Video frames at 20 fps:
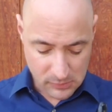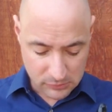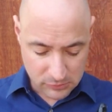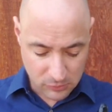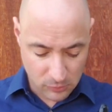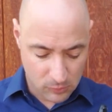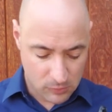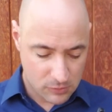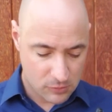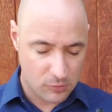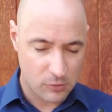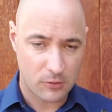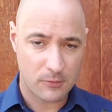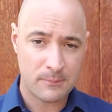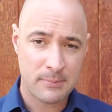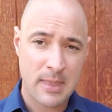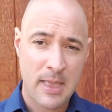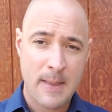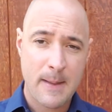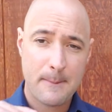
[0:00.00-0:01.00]
Cool, cool.
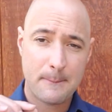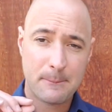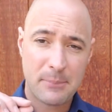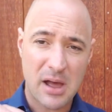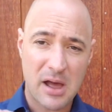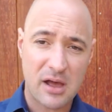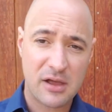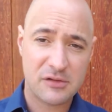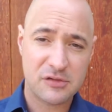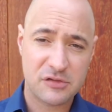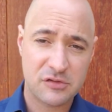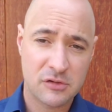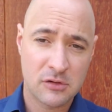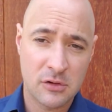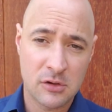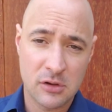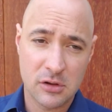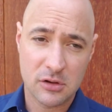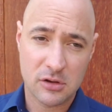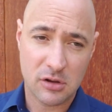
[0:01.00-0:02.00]
Pause.
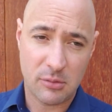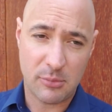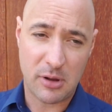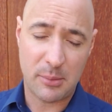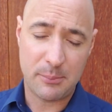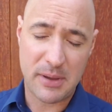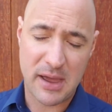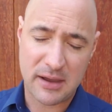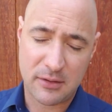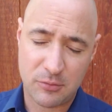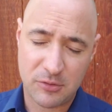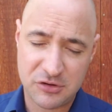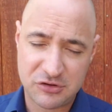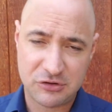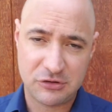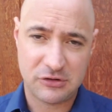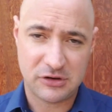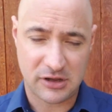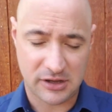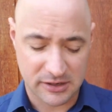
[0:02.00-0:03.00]
Come on back once you're
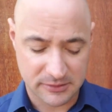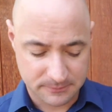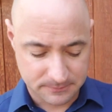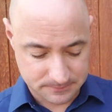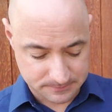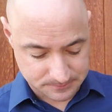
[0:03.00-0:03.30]
done.